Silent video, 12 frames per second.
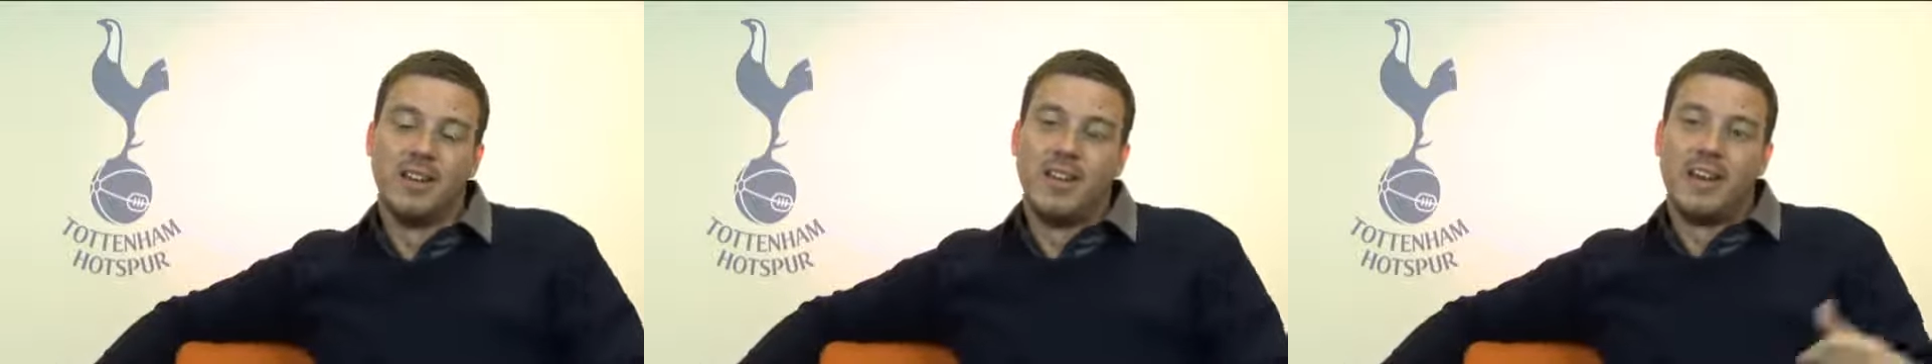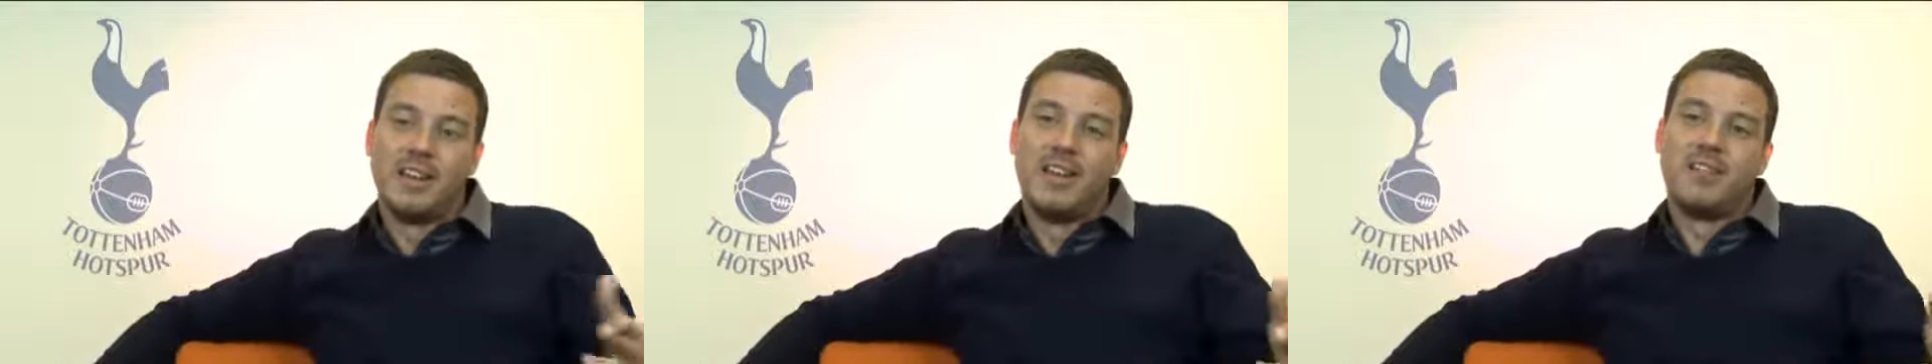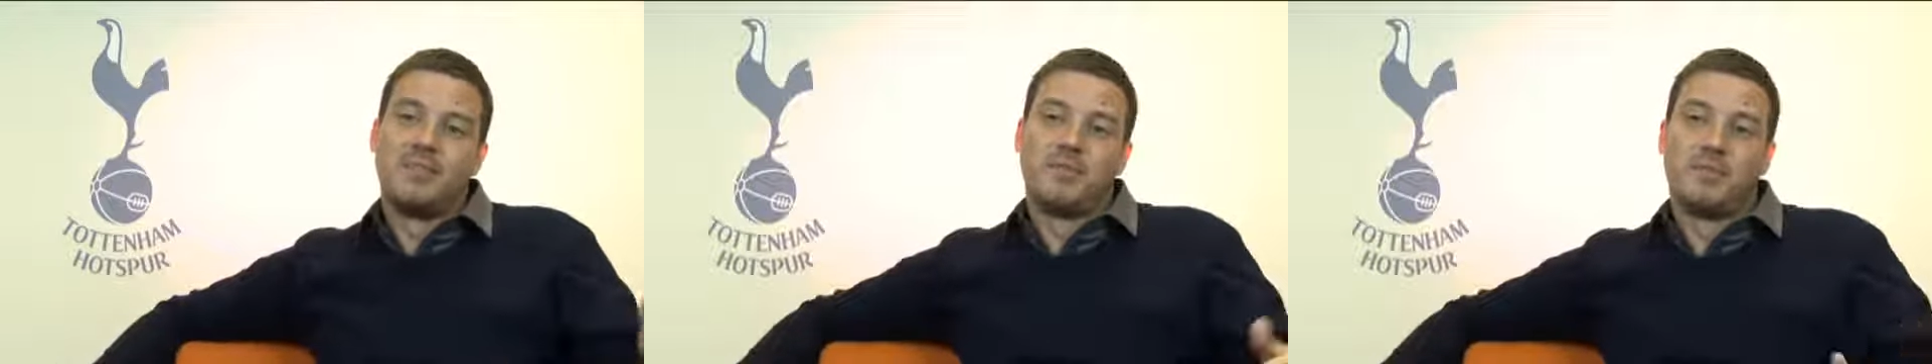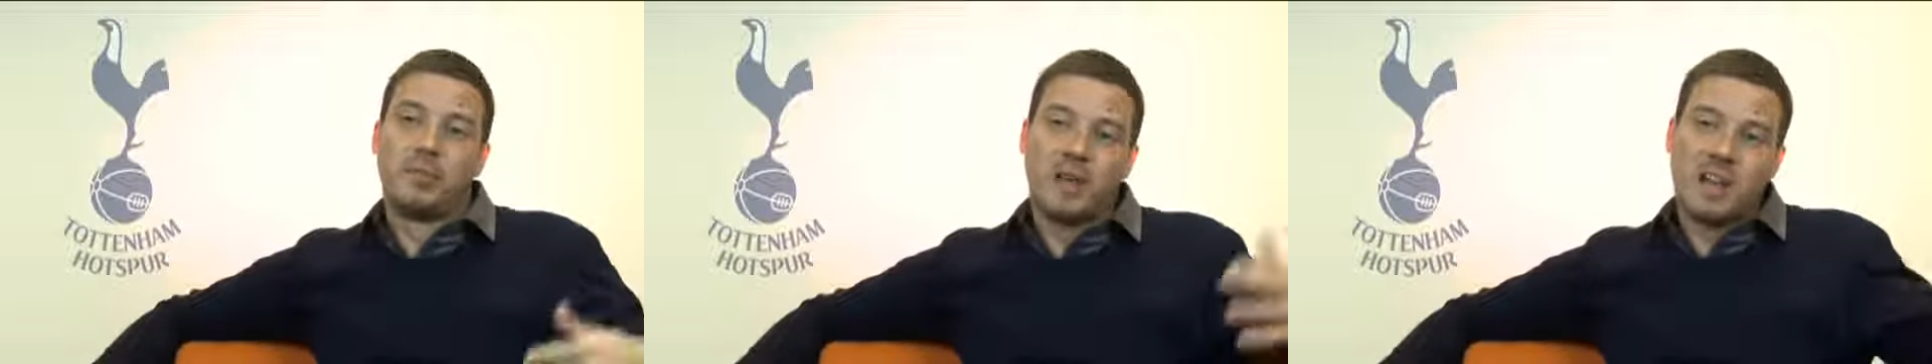And then
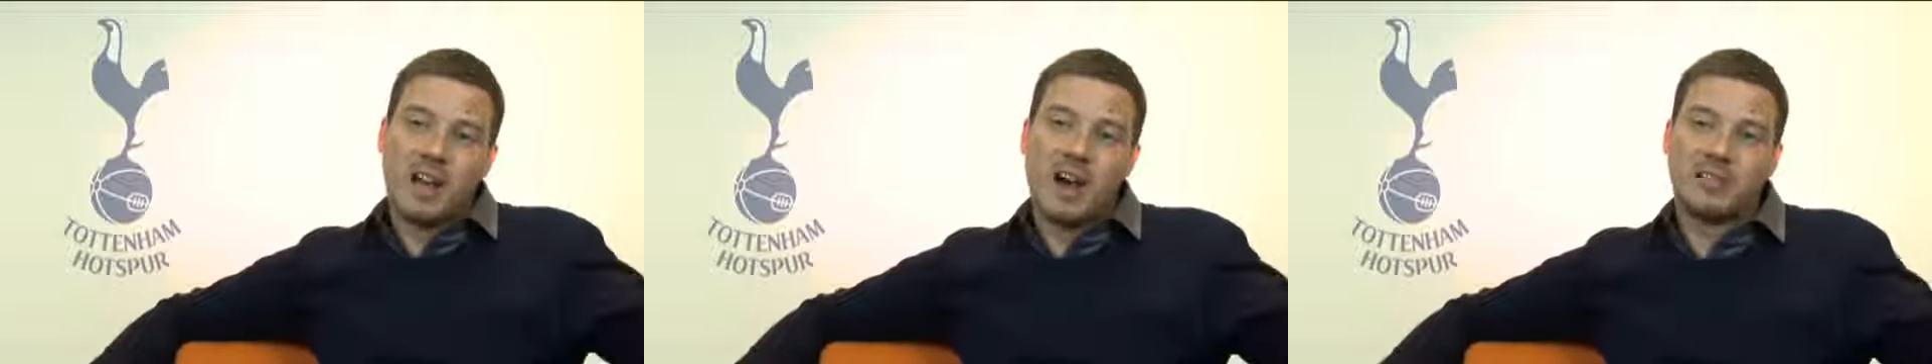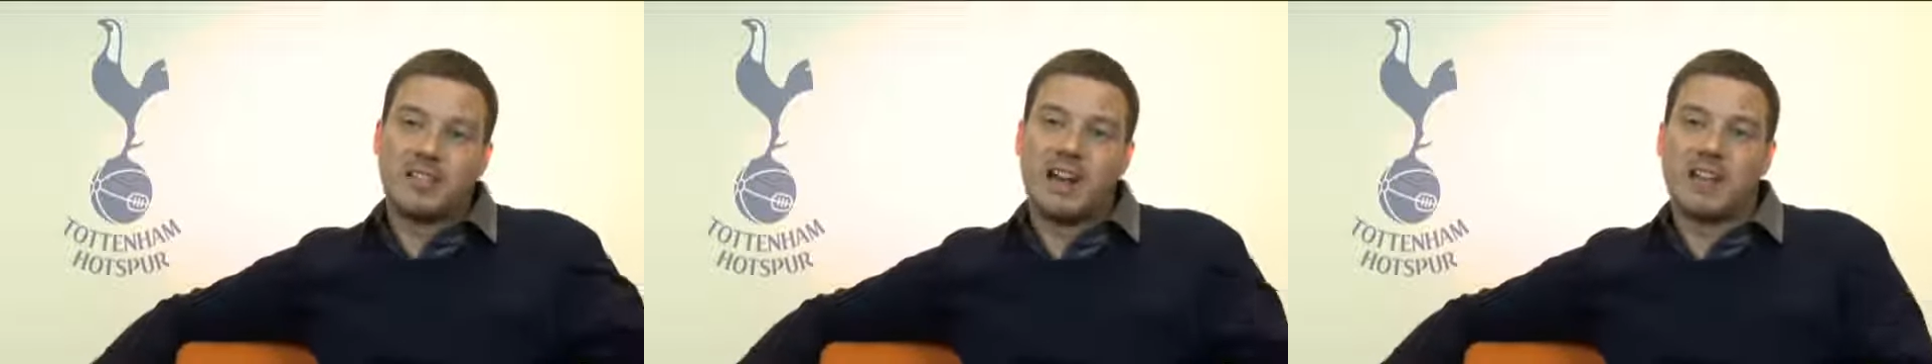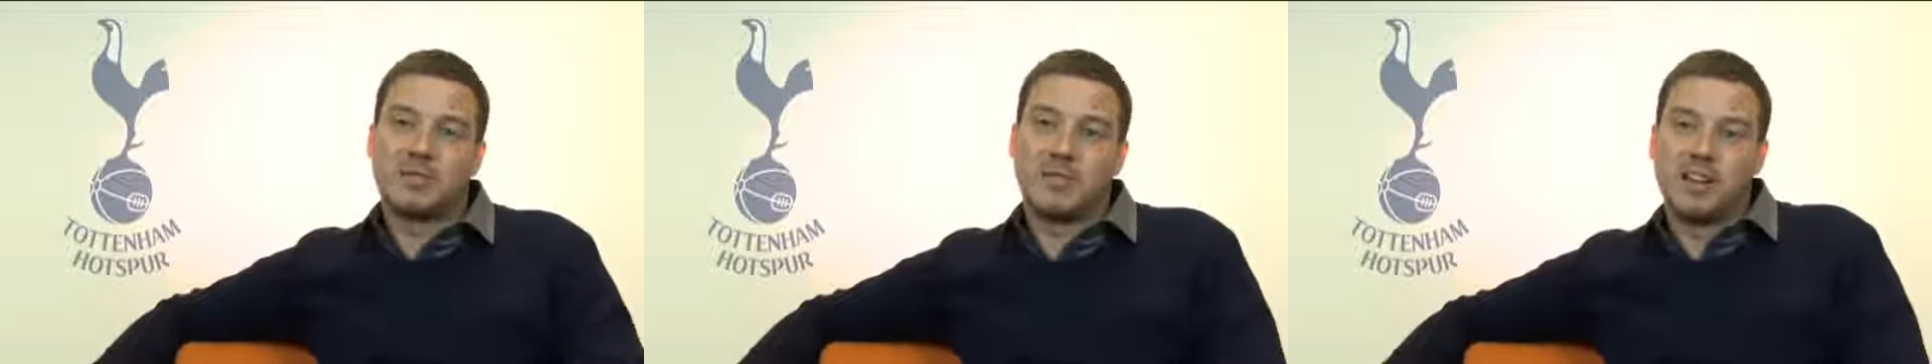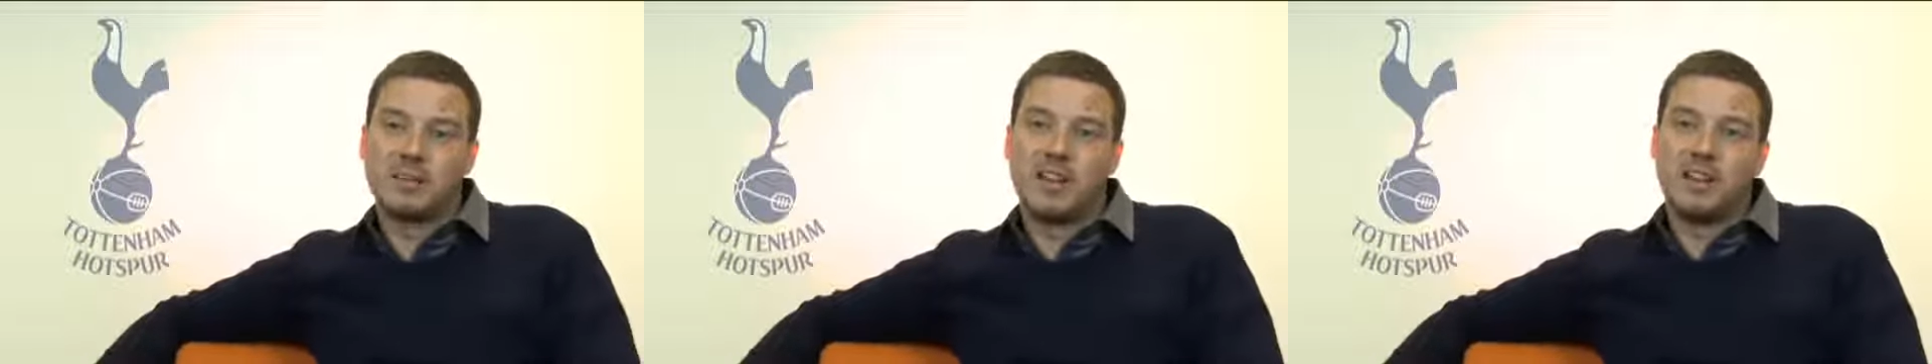the week after that,
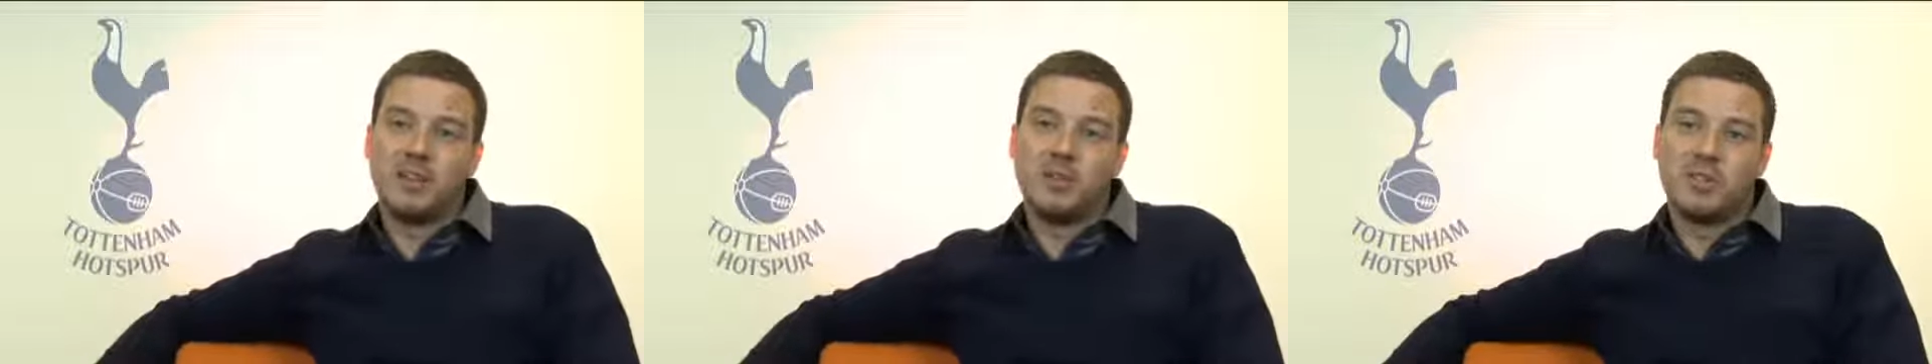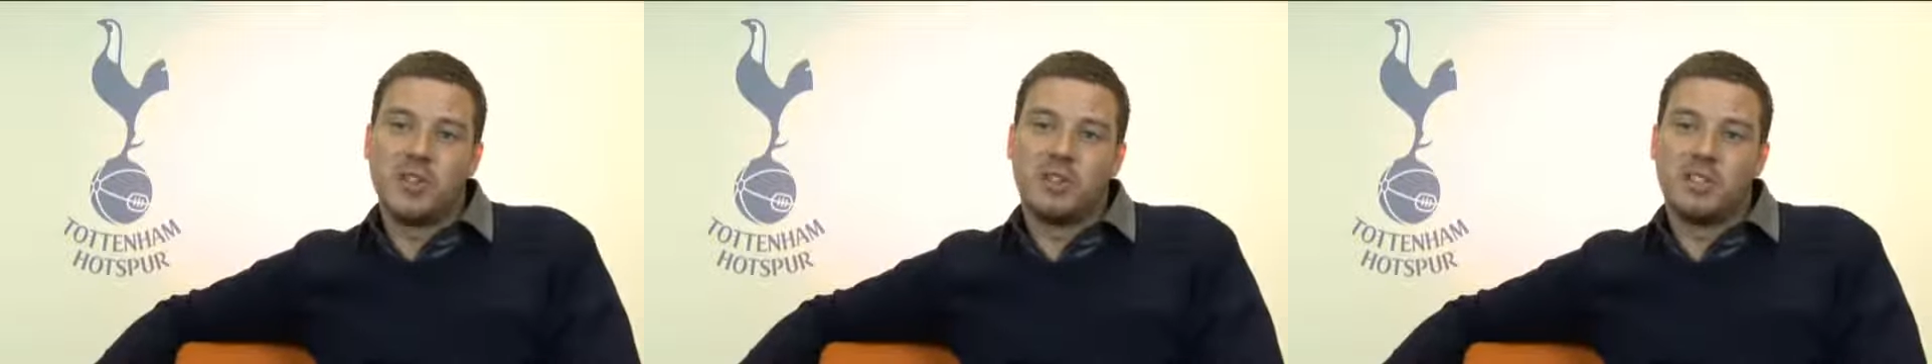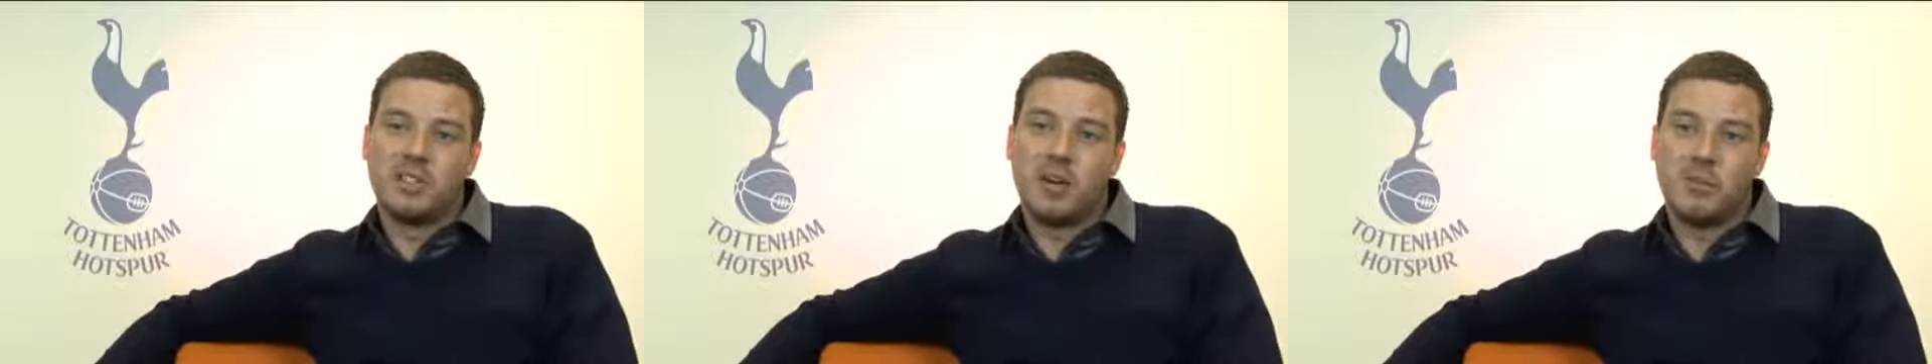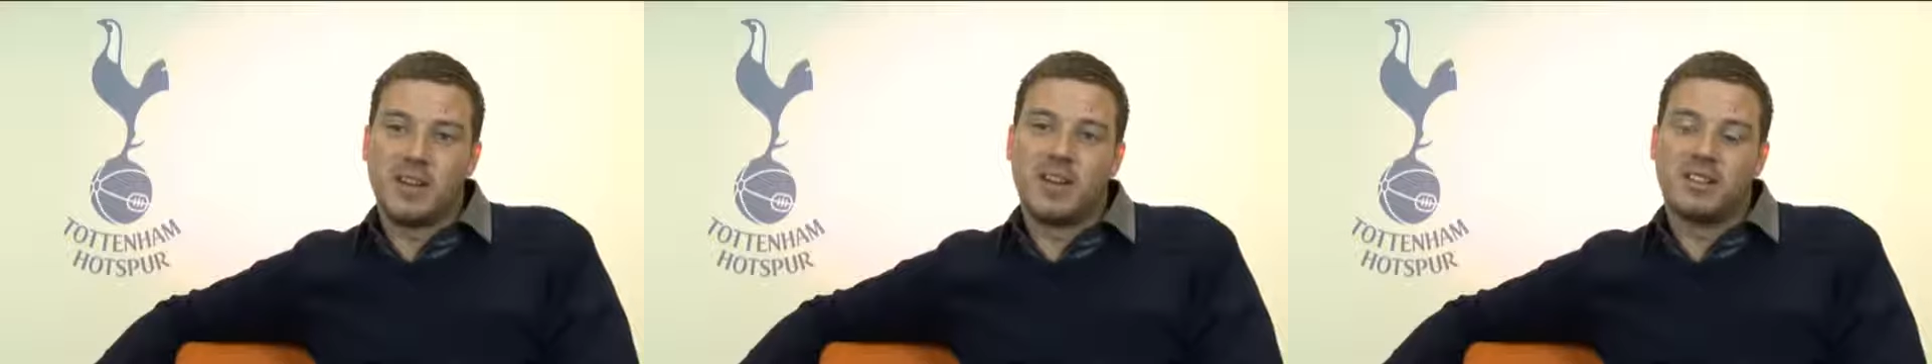Spurs play the North London
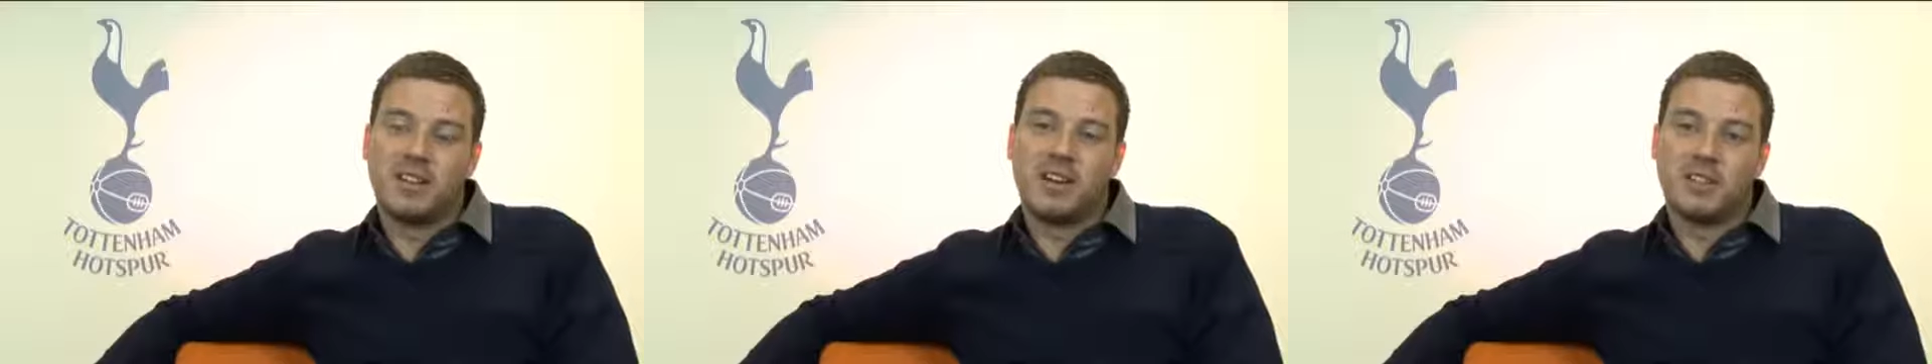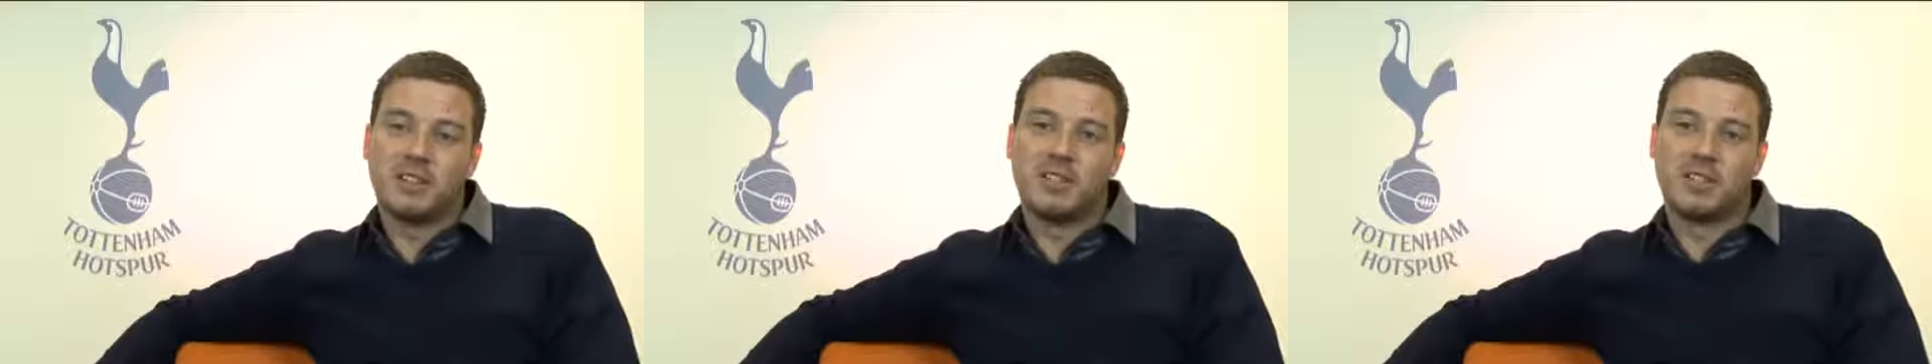derby against Arsenal.